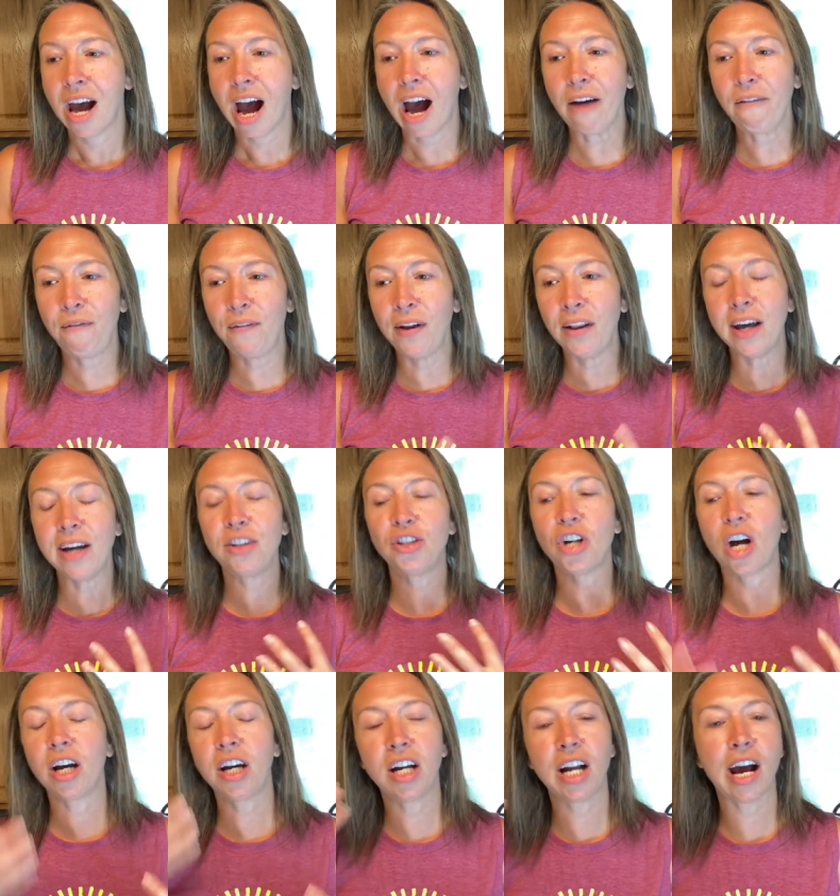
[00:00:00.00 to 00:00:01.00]
I feel like
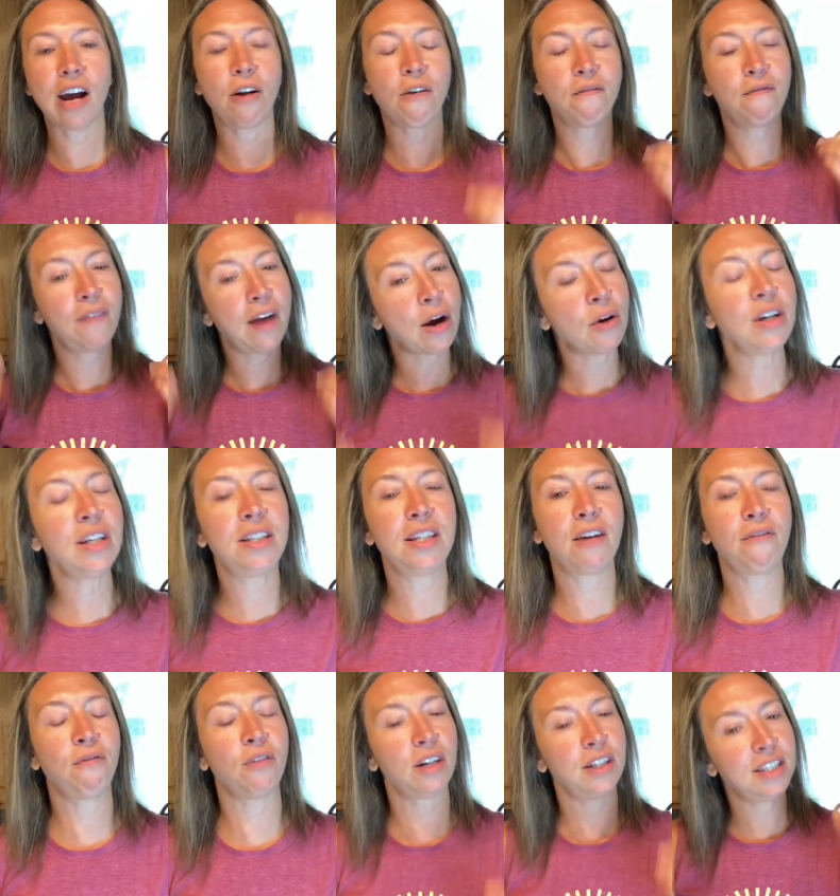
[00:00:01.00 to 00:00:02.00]
Chuck and I are very
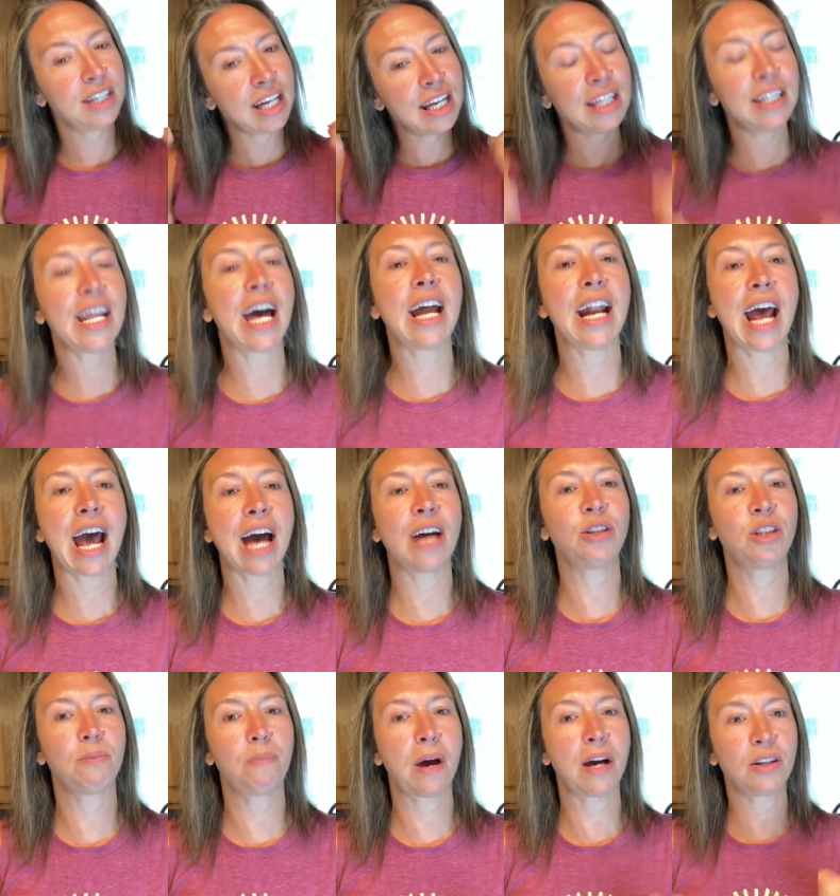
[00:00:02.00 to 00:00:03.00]
different in that
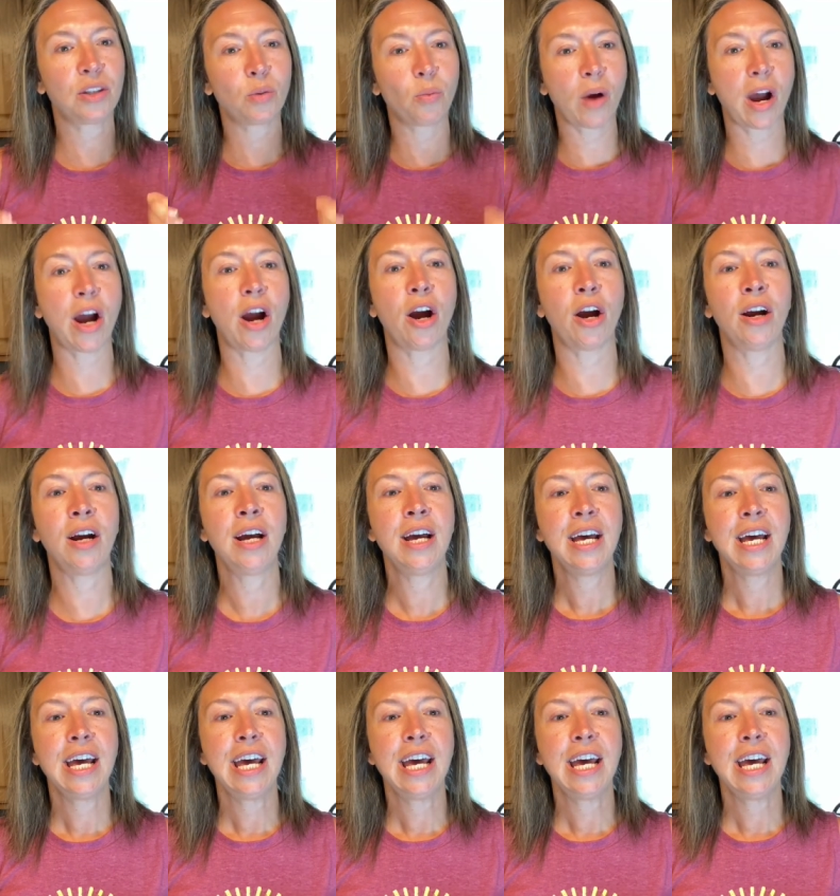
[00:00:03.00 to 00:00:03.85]
aspect where